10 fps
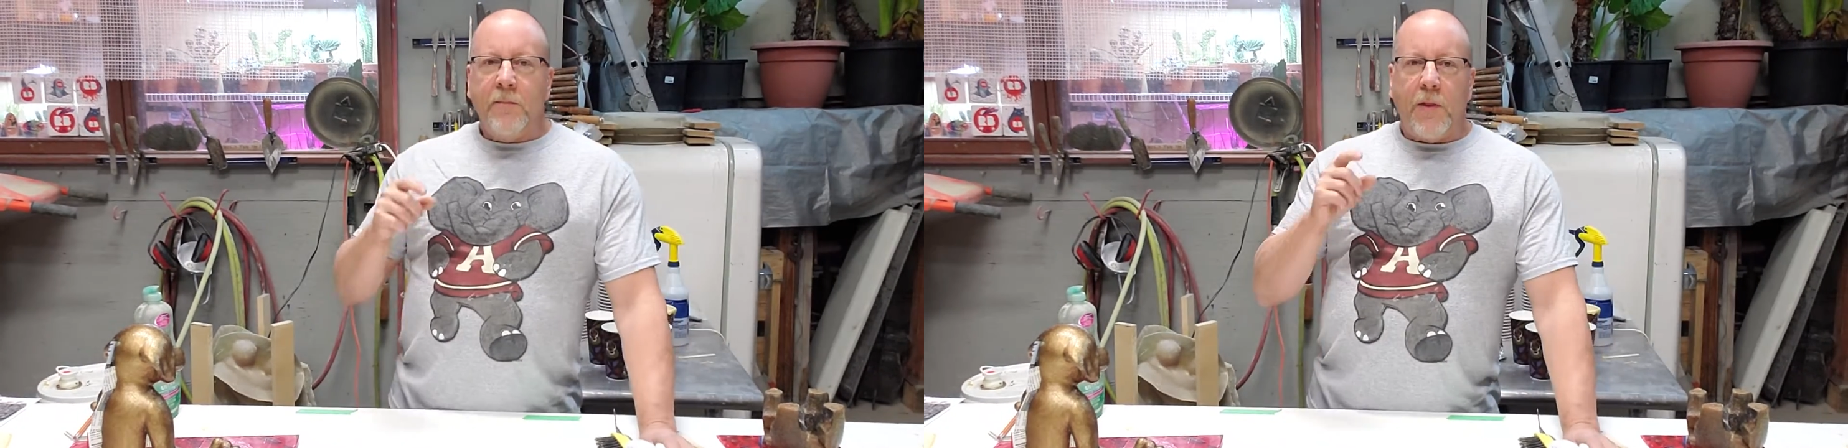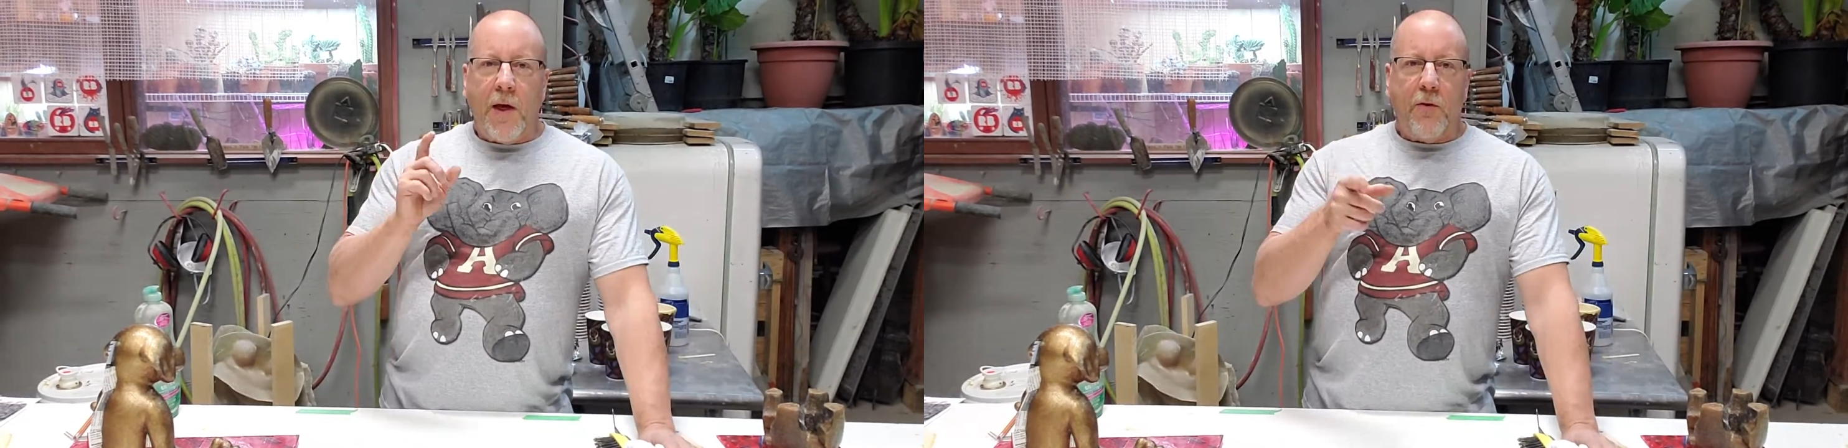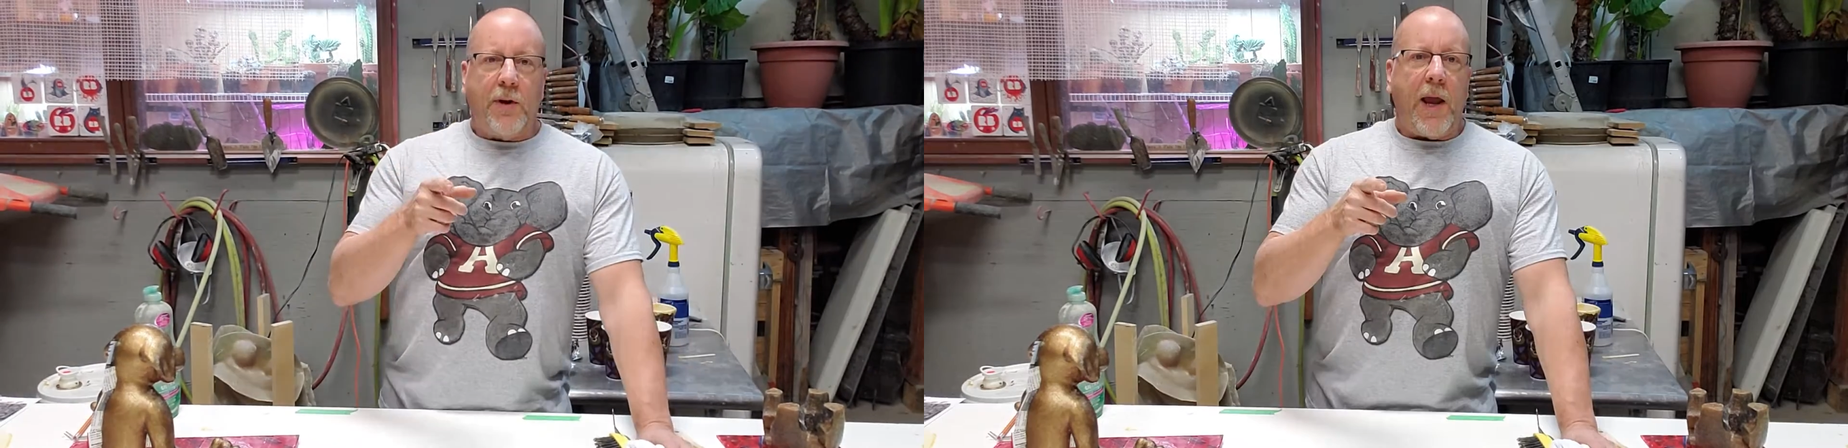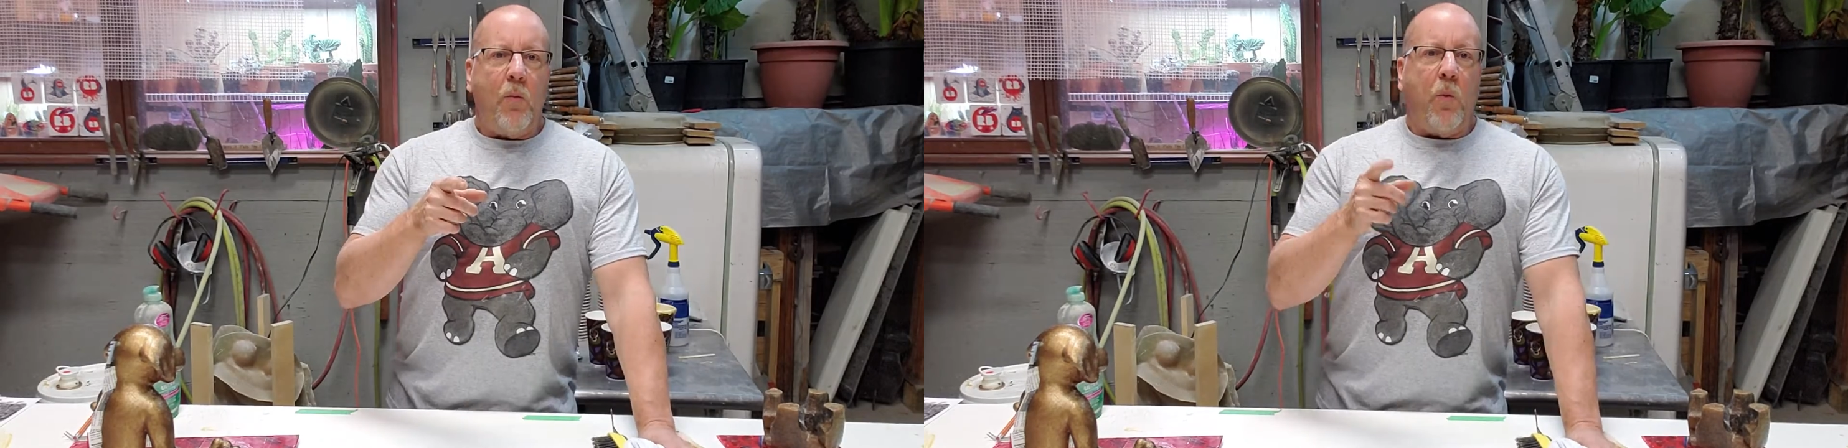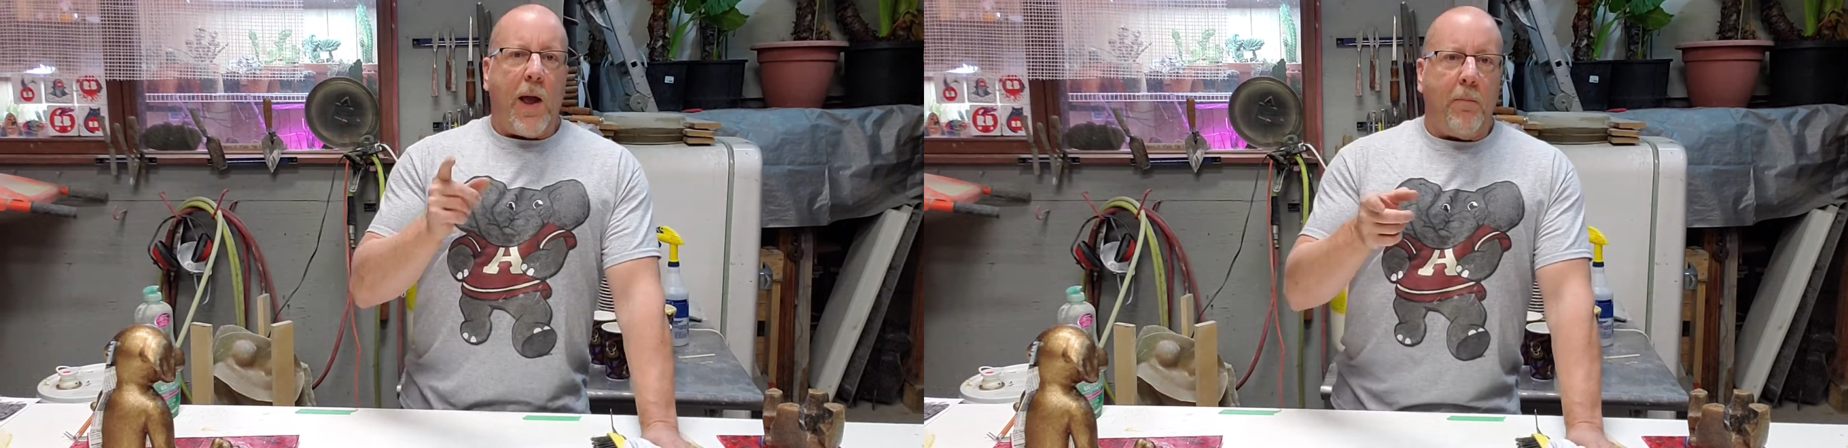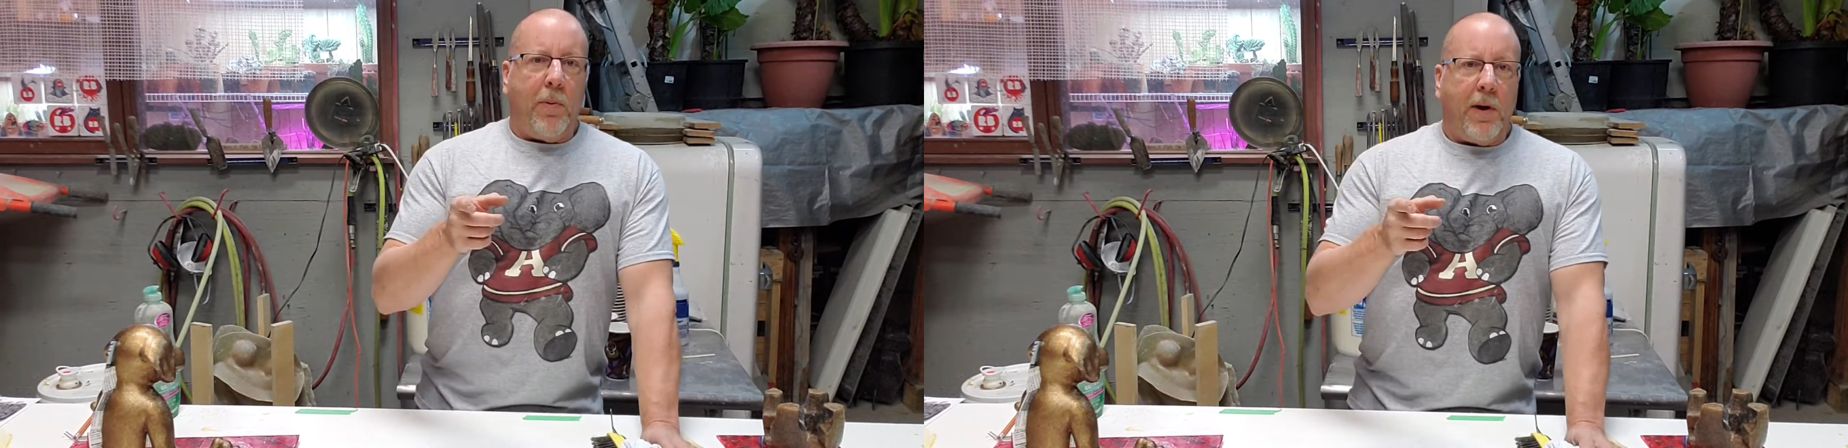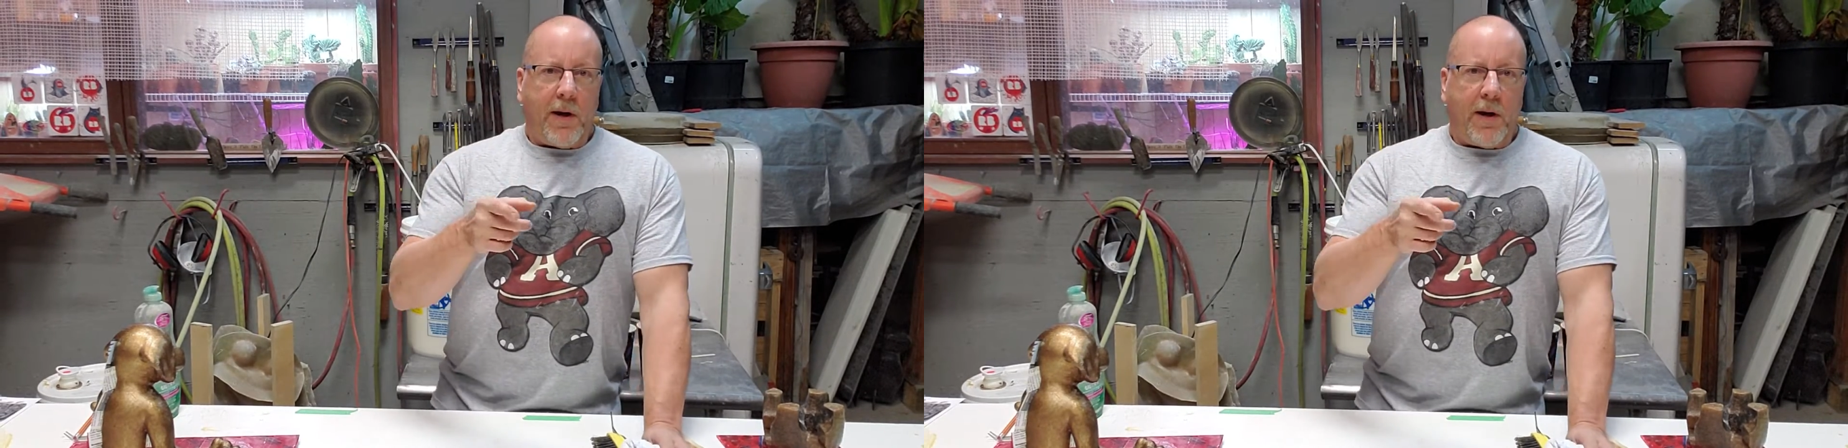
The other day, Webb,